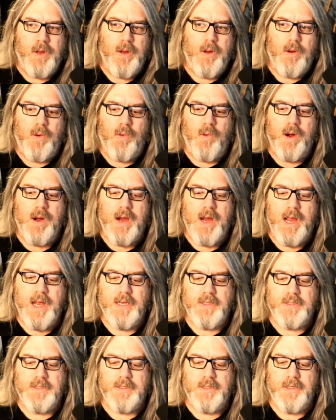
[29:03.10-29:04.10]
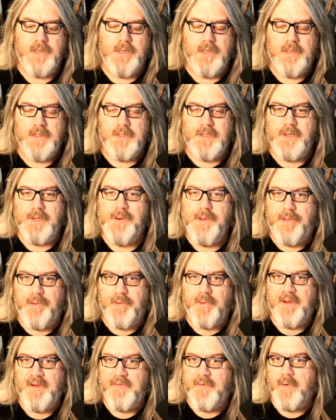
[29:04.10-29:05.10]
Whereas two,
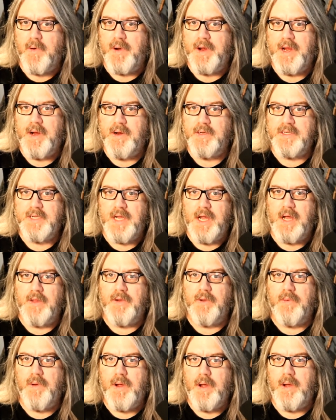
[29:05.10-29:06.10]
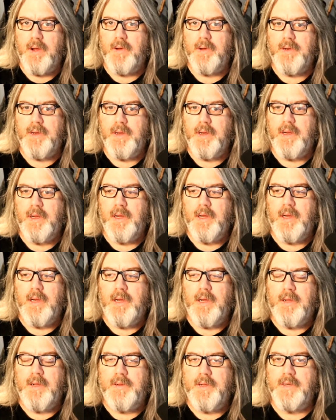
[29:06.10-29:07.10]
three, four years down the road,
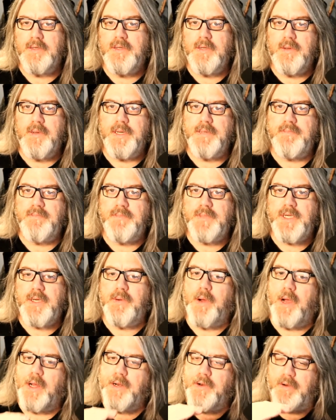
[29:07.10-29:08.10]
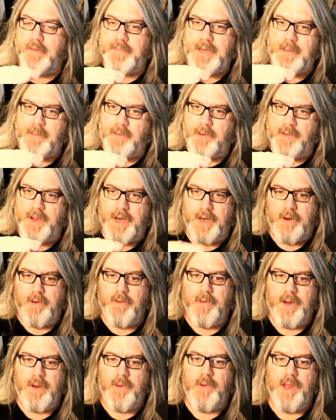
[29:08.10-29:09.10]
there's only 200 people that
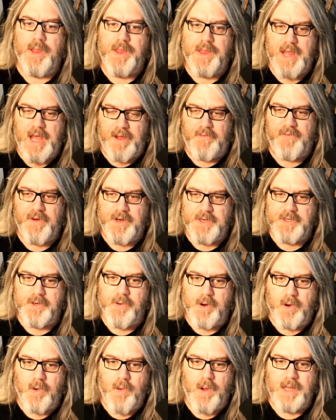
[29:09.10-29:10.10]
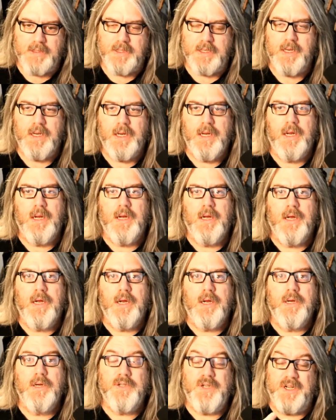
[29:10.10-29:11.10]
agree with that feature request.
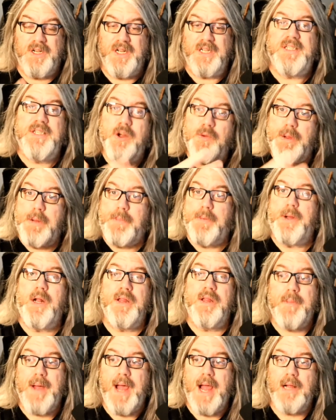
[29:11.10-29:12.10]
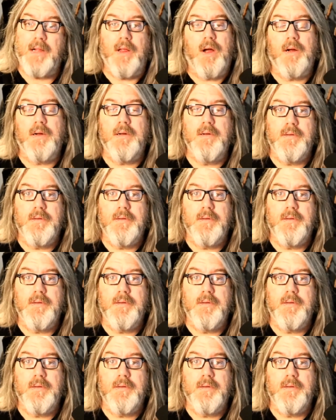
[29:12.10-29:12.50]
Should it still be put on the backlog?